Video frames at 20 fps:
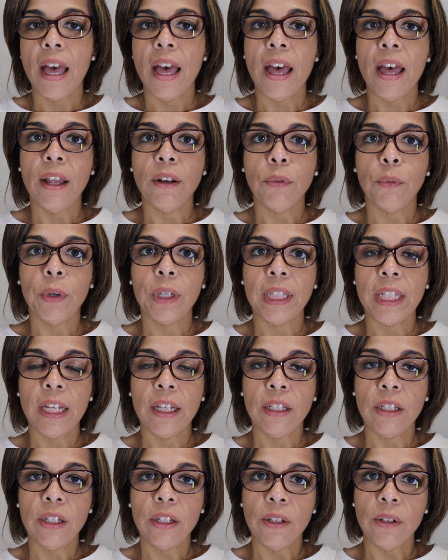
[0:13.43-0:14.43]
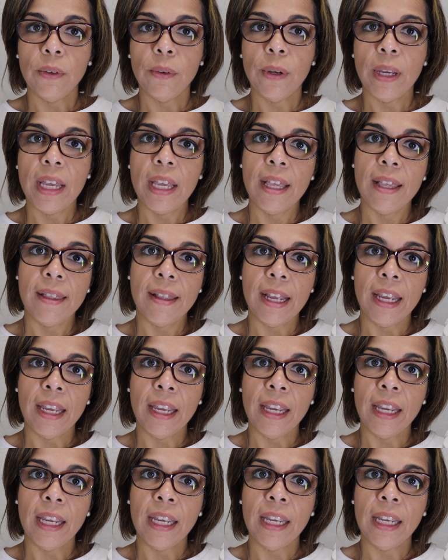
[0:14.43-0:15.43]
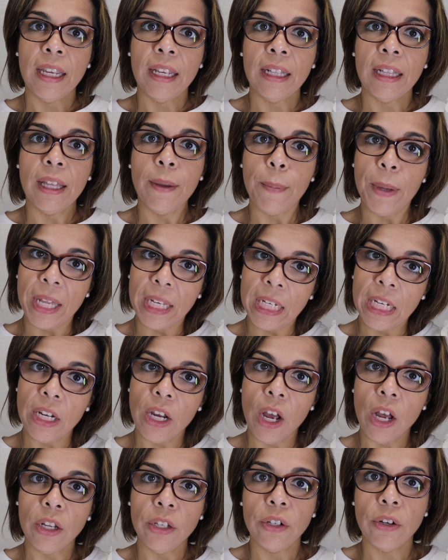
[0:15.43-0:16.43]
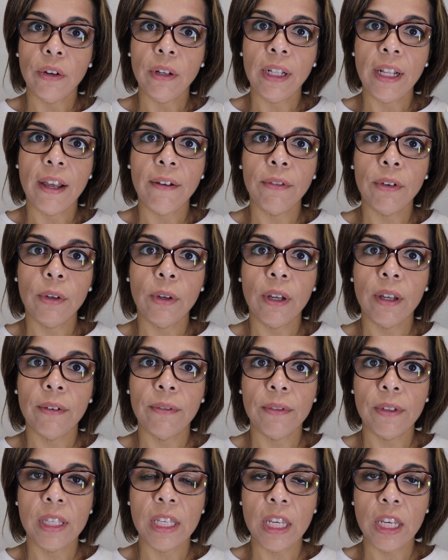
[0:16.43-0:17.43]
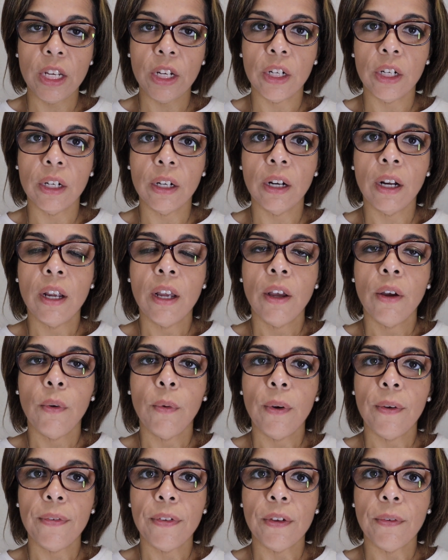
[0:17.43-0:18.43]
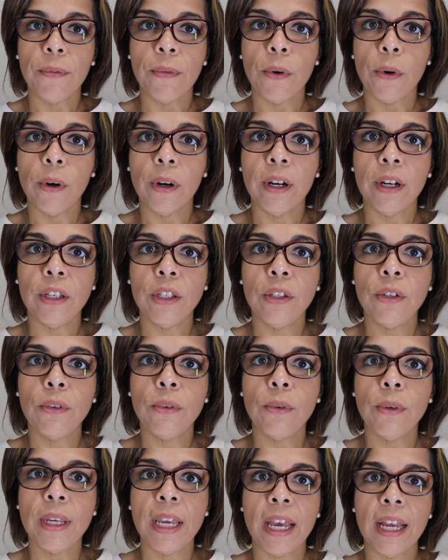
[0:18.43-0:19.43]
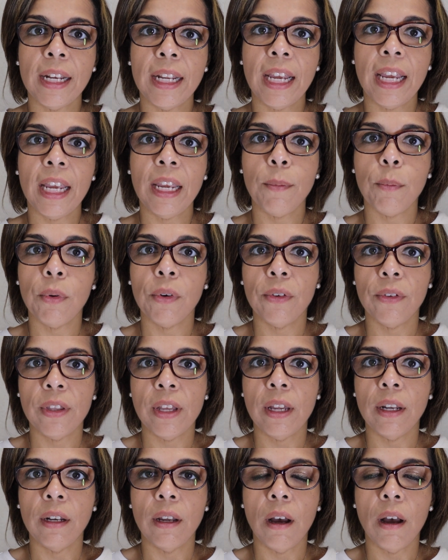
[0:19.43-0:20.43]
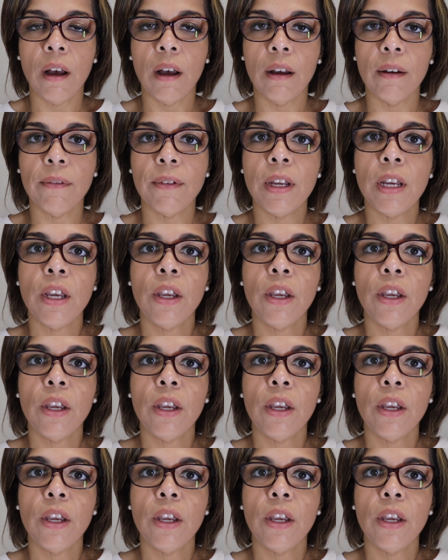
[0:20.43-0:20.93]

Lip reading: and what they do is they, depending on your level of tier with Sephora, you get a % off.